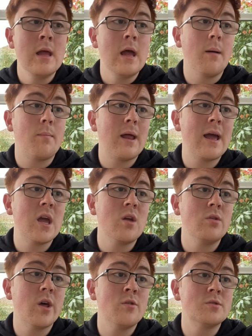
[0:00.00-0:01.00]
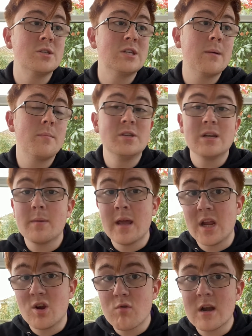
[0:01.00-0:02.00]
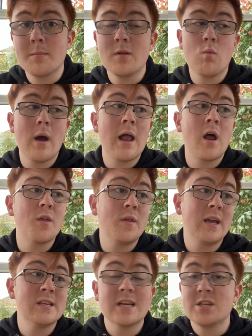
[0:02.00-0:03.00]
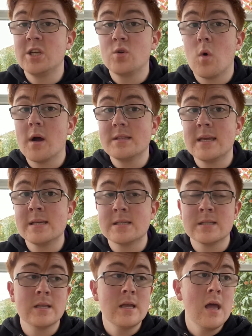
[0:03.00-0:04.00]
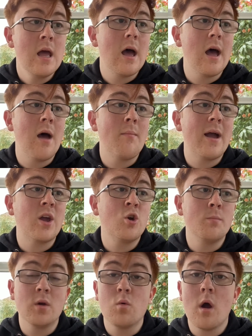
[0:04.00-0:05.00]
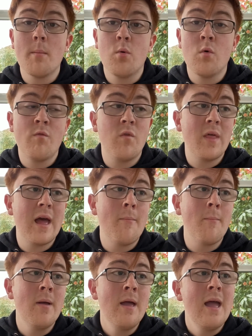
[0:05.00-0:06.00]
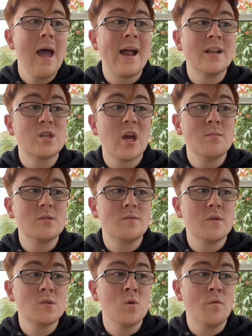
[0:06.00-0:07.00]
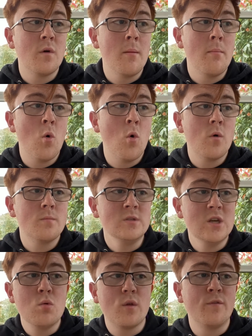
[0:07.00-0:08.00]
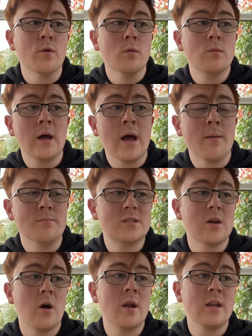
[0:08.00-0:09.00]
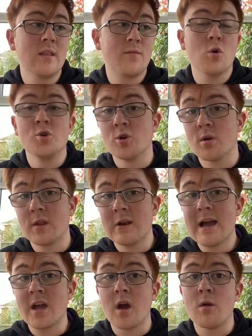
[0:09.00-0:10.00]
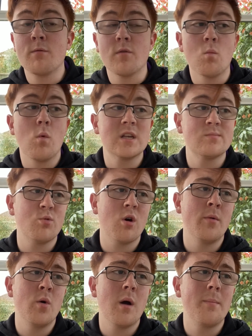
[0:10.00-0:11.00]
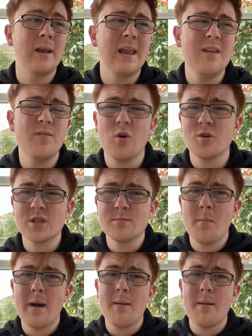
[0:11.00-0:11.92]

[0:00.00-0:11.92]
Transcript: a player who knows the Championship incredibly well. I think is actually quite decent and could be quite important for them. And in terms of a sort of a more youthful signing, they've got Jonathan Lecco from West Brom, who I believe cost them about £1